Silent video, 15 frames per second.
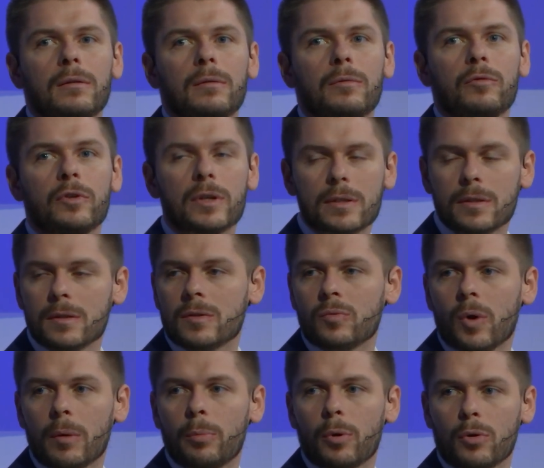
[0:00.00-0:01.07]
reasons
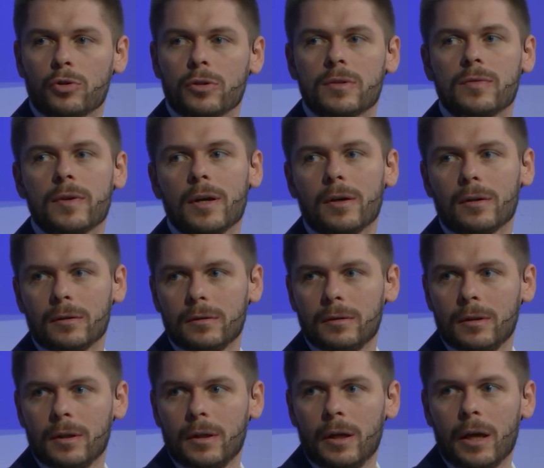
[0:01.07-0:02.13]
why projects fail,
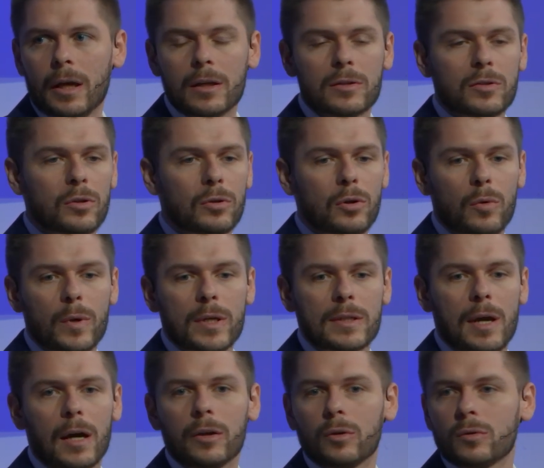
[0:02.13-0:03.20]
and it's not always
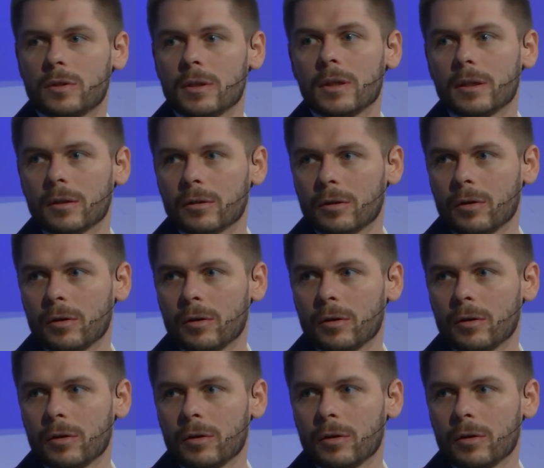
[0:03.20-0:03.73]
IoT.